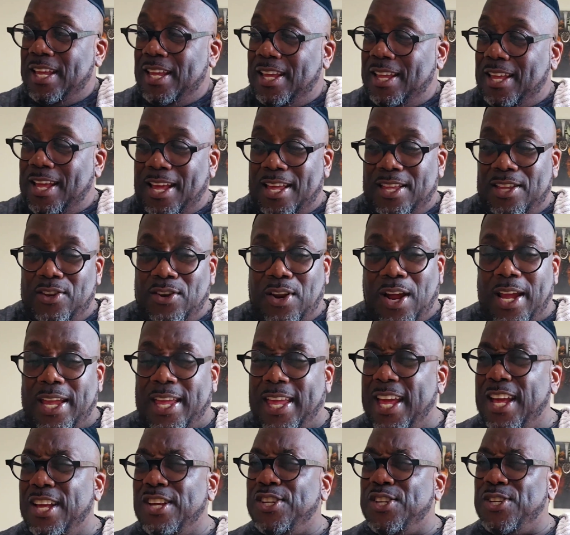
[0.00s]
And, you know, I
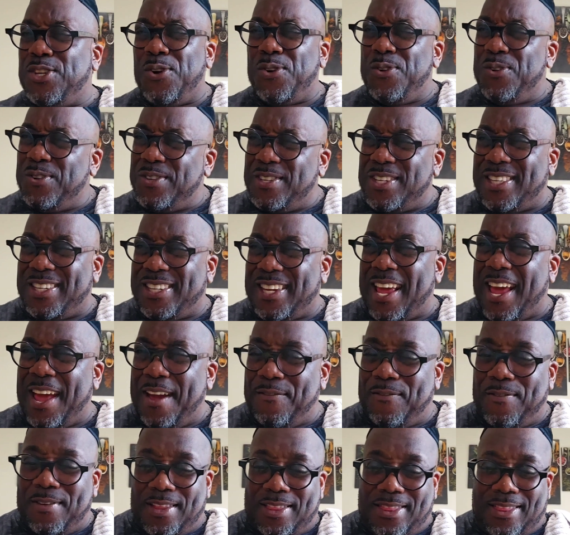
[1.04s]
can't show you just
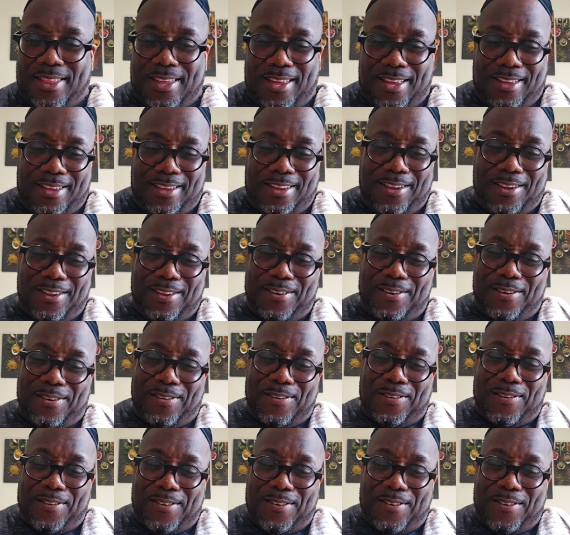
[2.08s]
everything, you know.